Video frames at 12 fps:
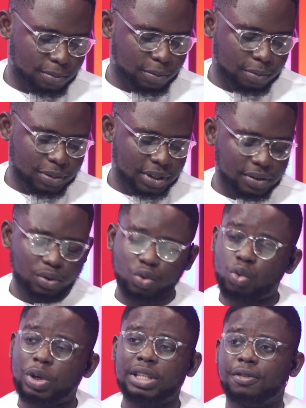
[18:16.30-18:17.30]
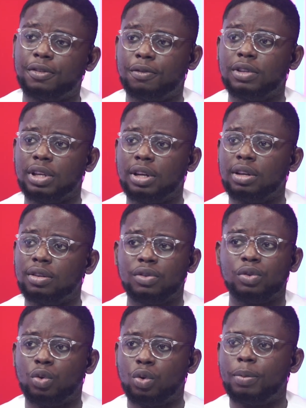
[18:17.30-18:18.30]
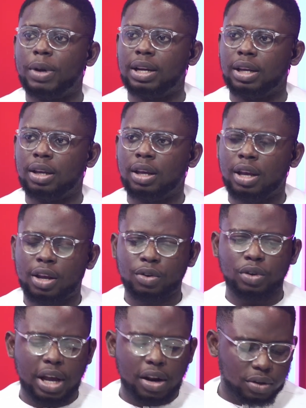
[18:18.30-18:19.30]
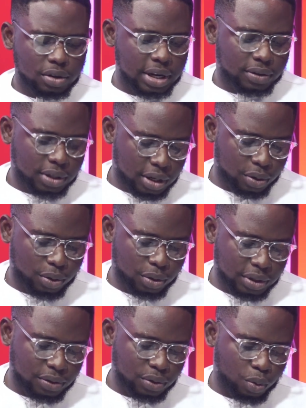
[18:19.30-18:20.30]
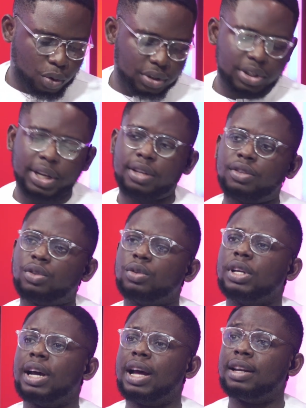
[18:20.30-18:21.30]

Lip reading: since 2015. This is globally. So I'd just like to get your thoughts as to what changes you think are